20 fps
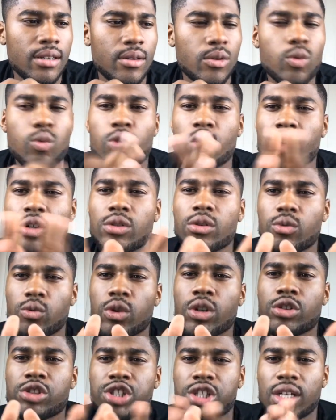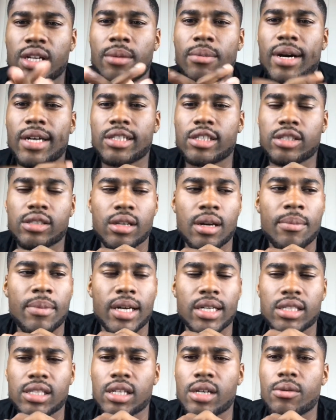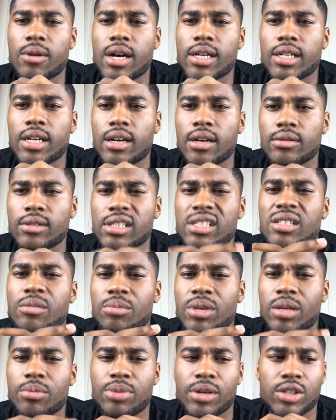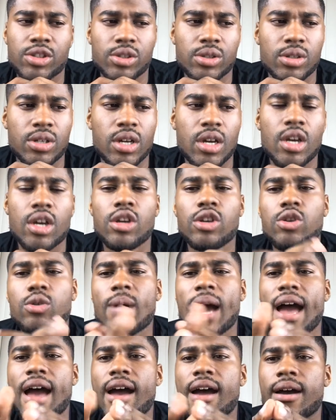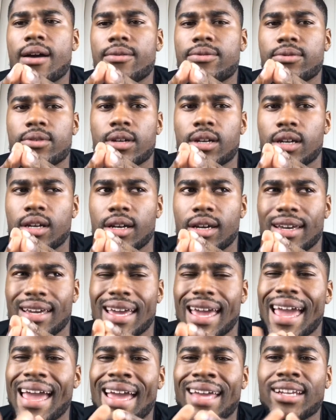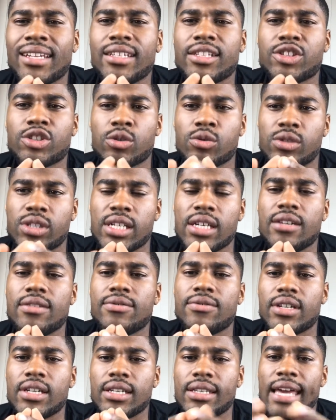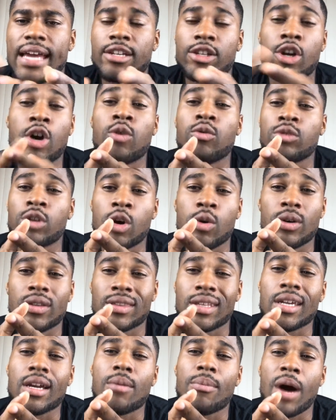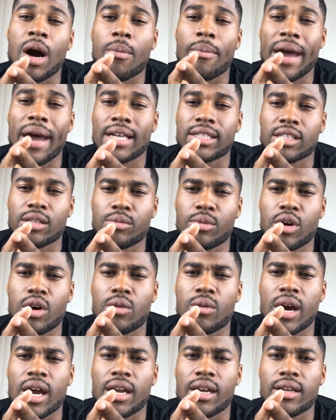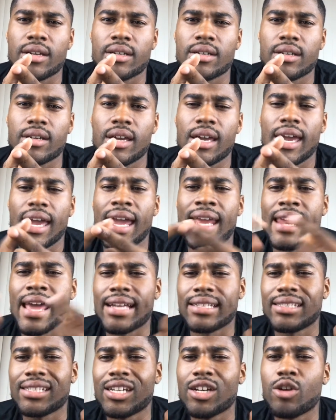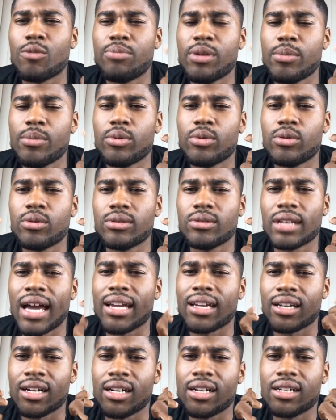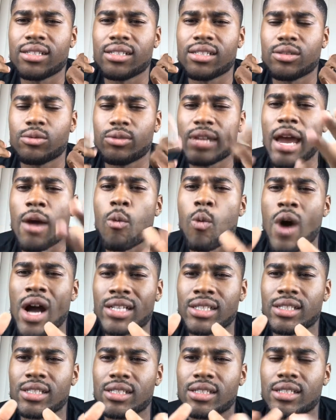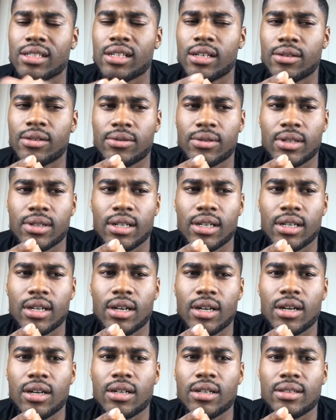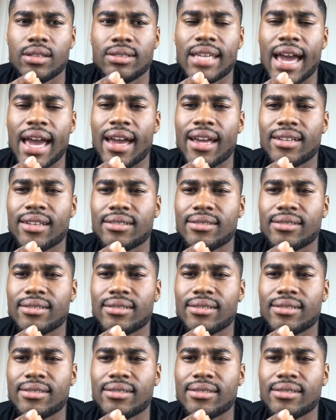Real shit I'm about to say right now. This is the big picture. You have analysts on TV that don't know a thing about basketball, right? And that tell people like us that watch this stuff that